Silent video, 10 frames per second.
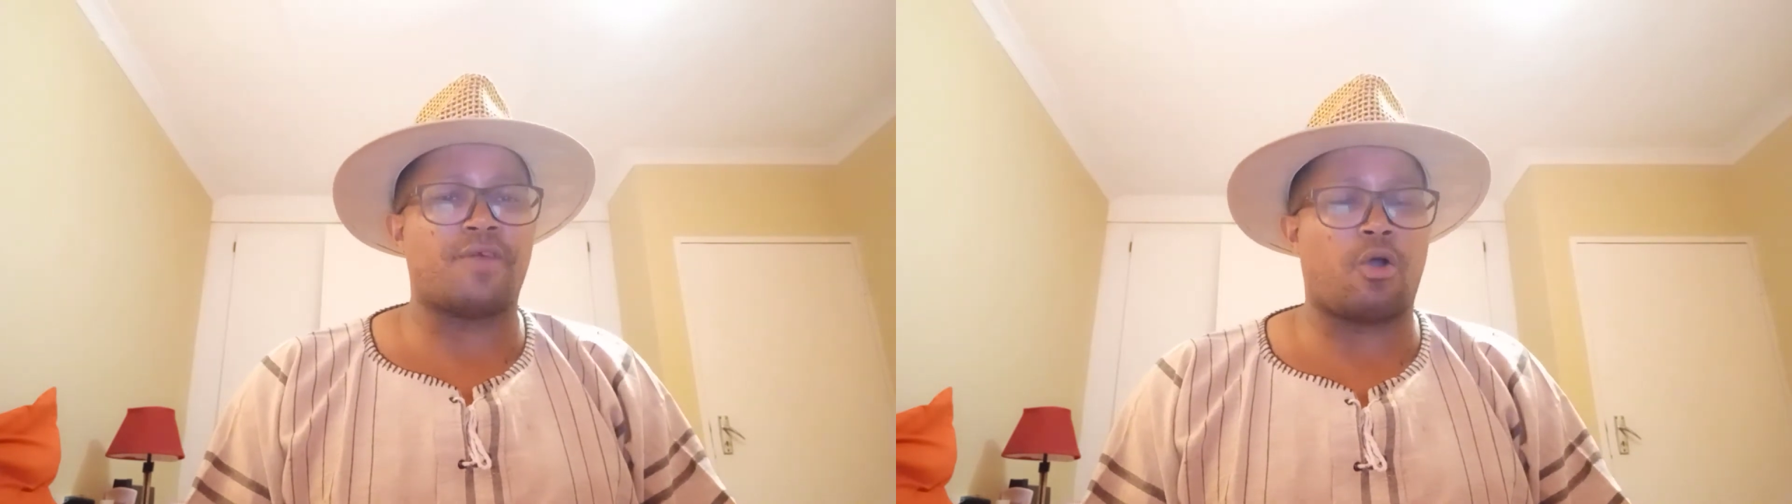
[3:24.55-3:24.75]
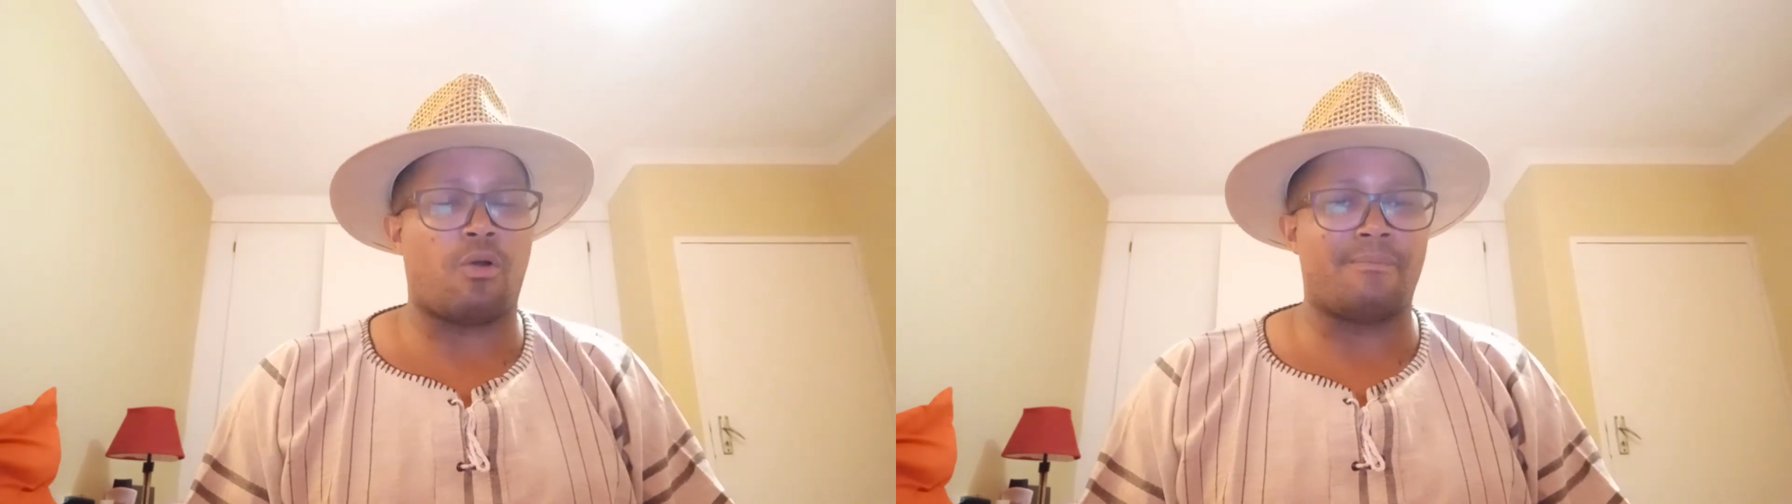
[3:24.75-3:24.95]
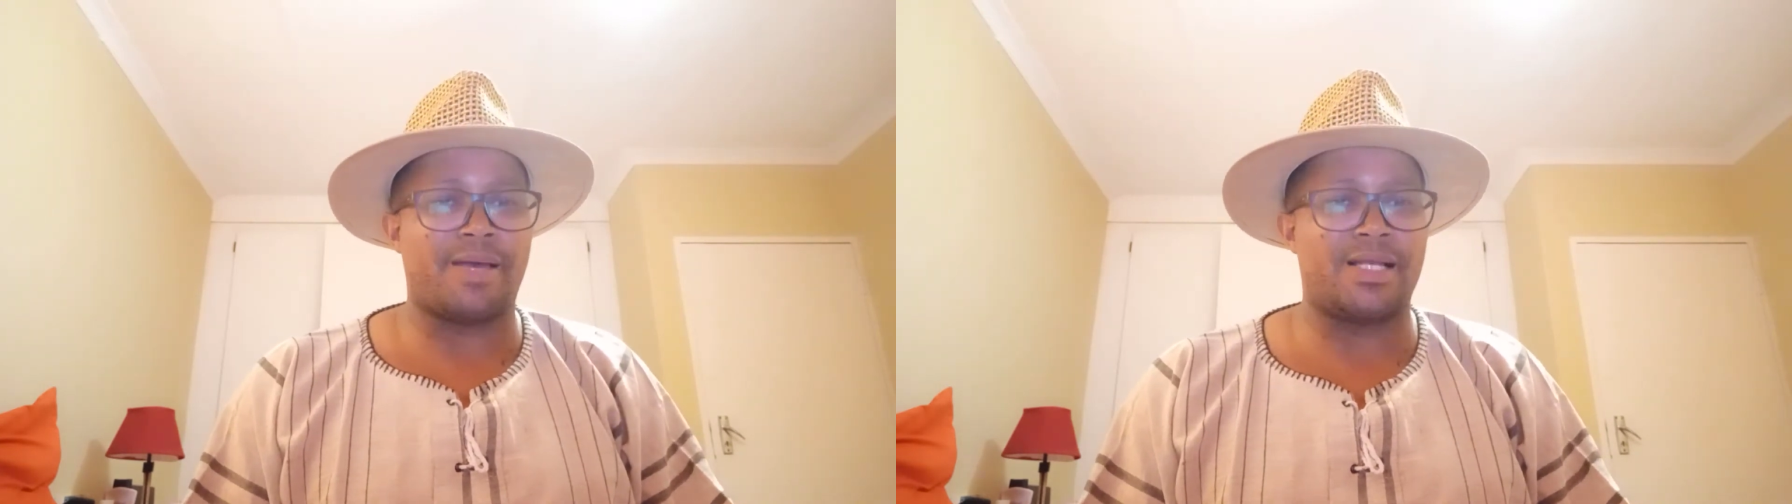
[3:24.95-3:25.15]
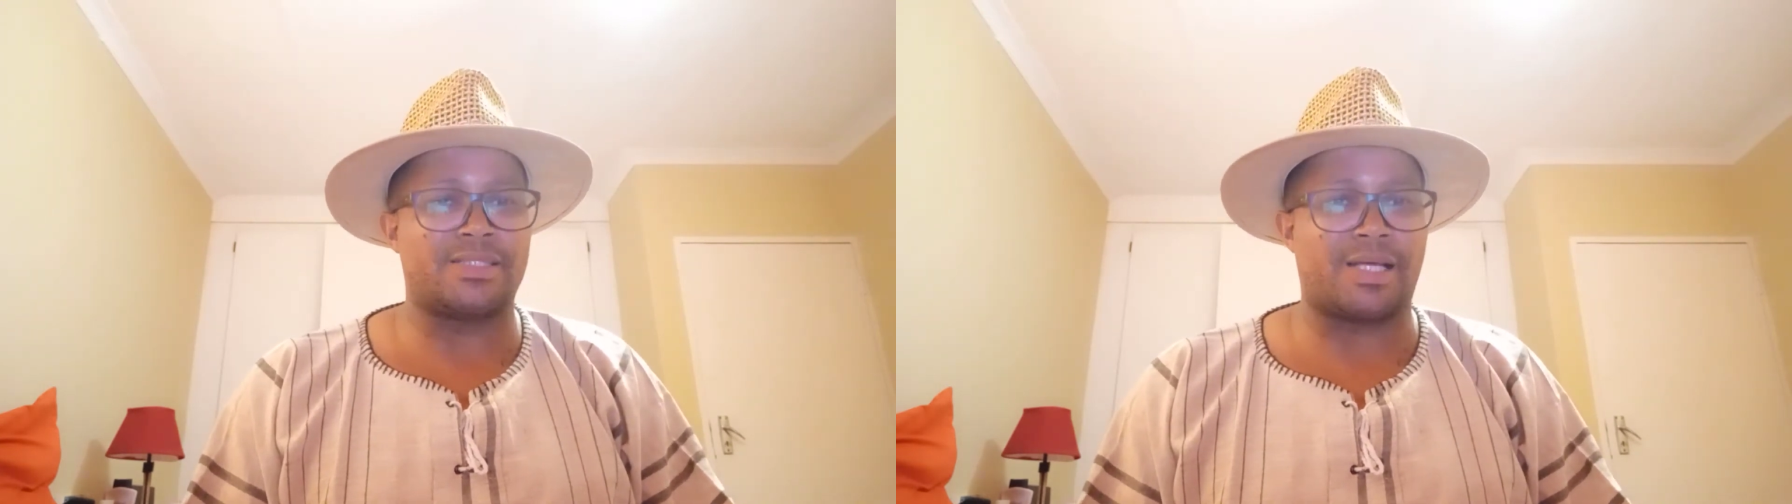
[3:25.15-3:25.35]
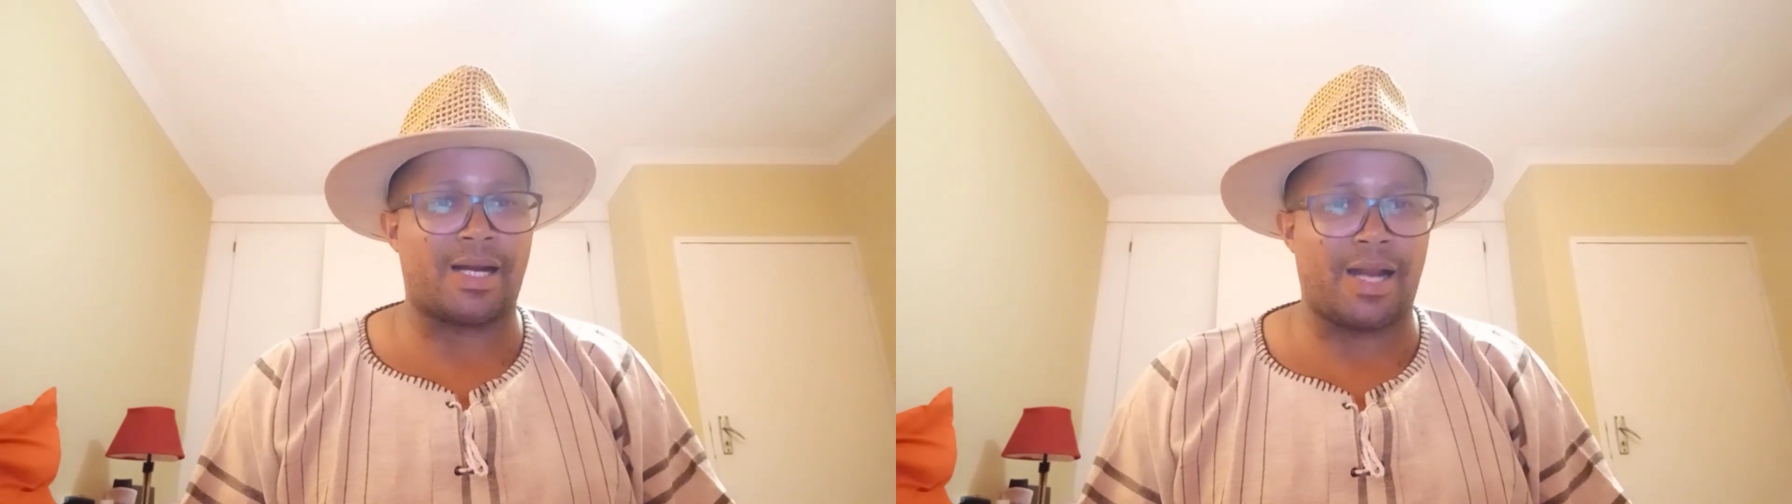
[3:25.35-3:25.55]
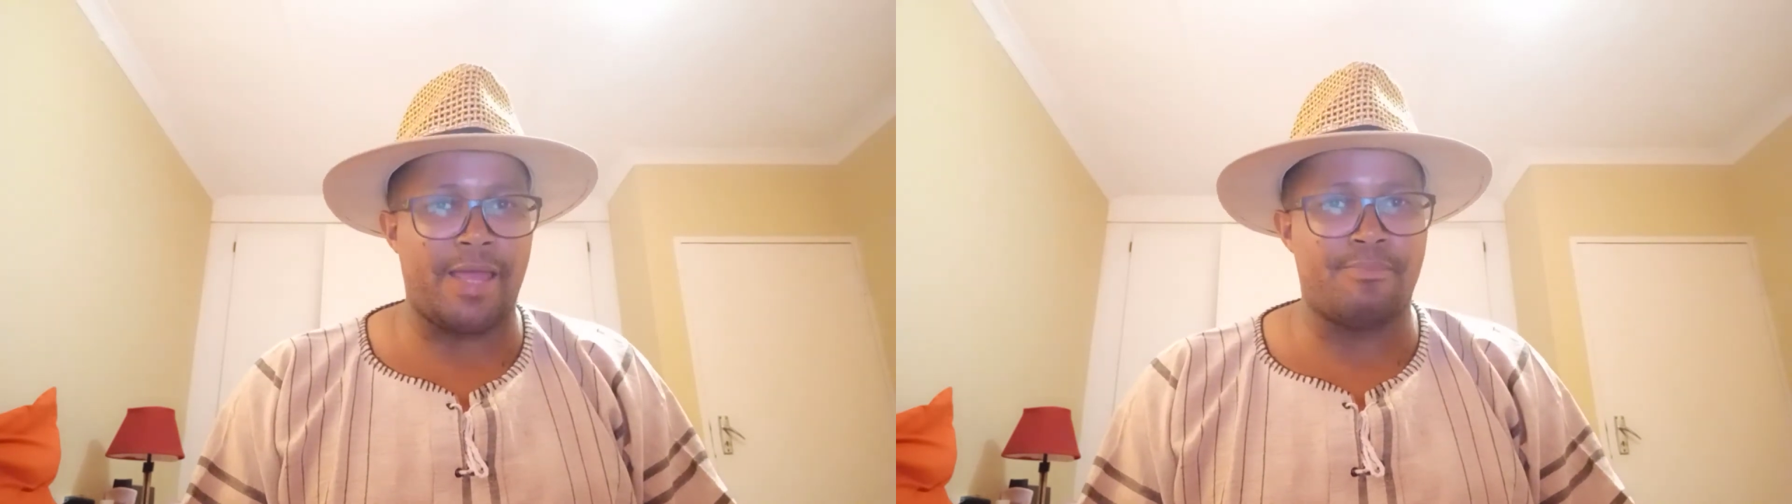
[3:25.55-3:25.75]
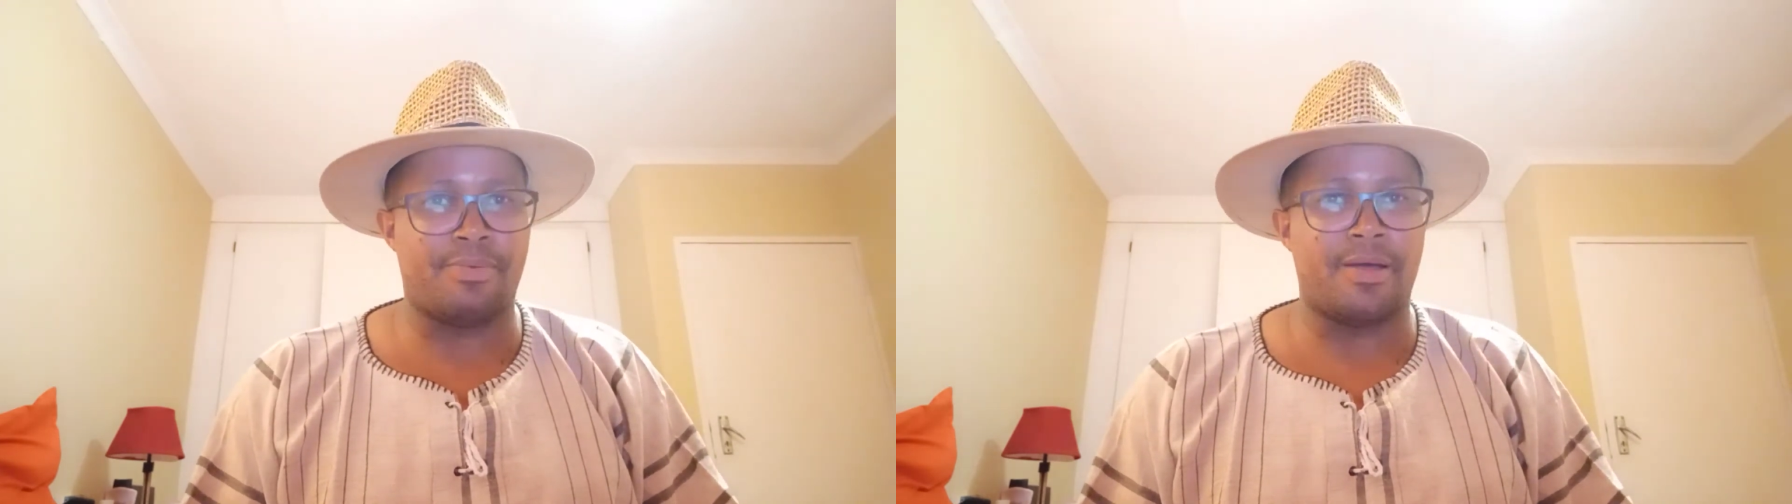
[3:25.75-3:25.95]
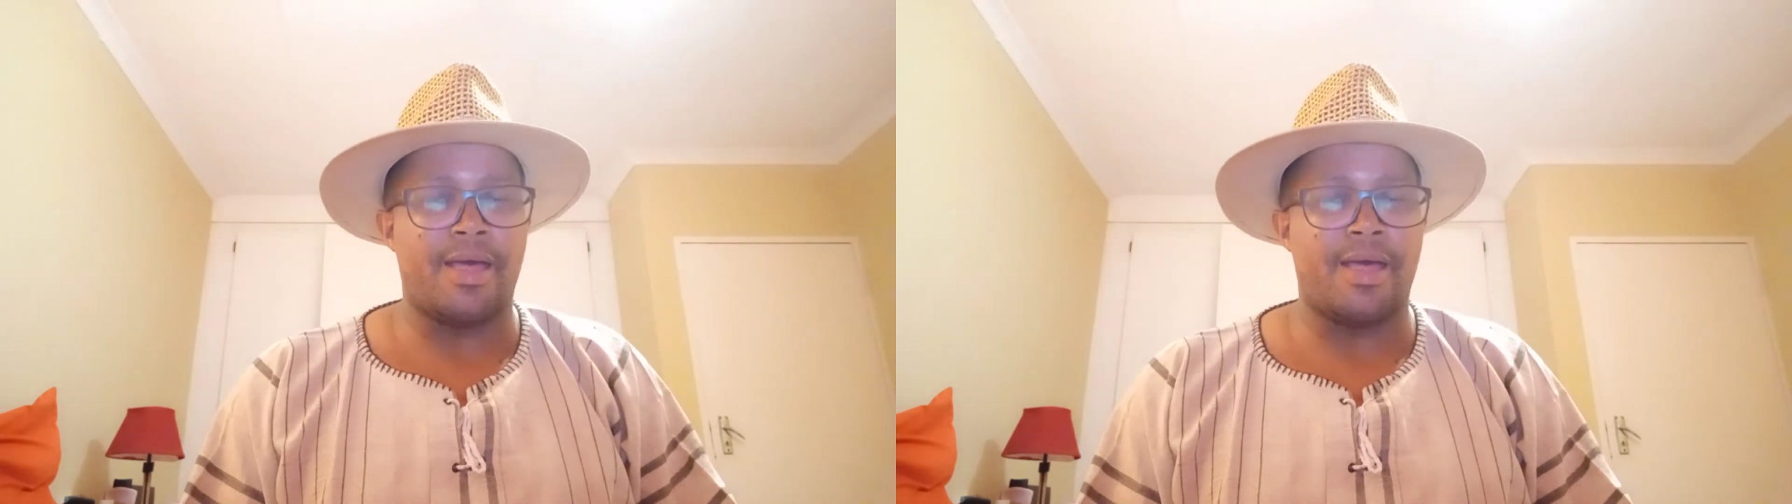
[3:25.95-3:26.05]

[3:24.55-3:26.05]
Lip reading: a compelled rape,